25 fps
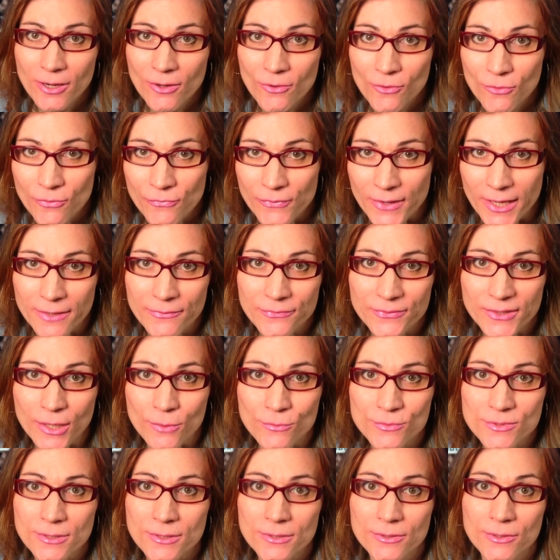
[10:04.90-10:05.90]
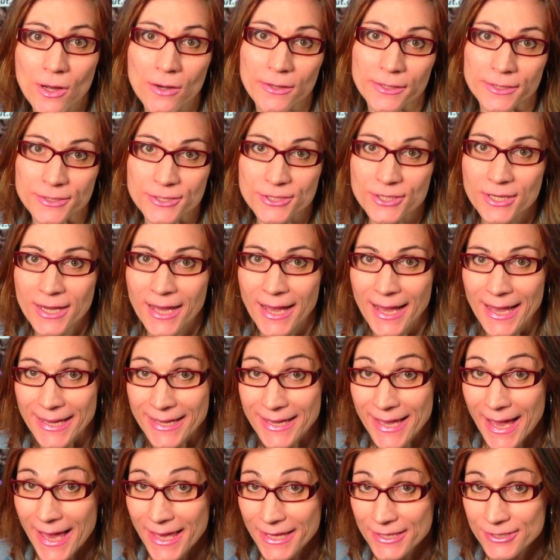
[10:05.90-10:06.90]
below five thousand dollars,
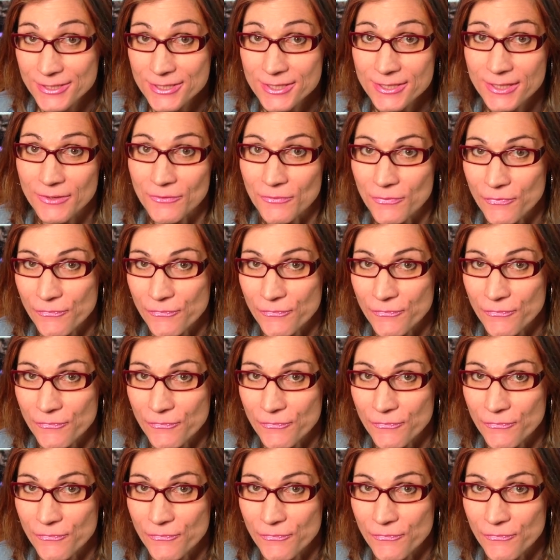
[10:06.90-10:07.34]
against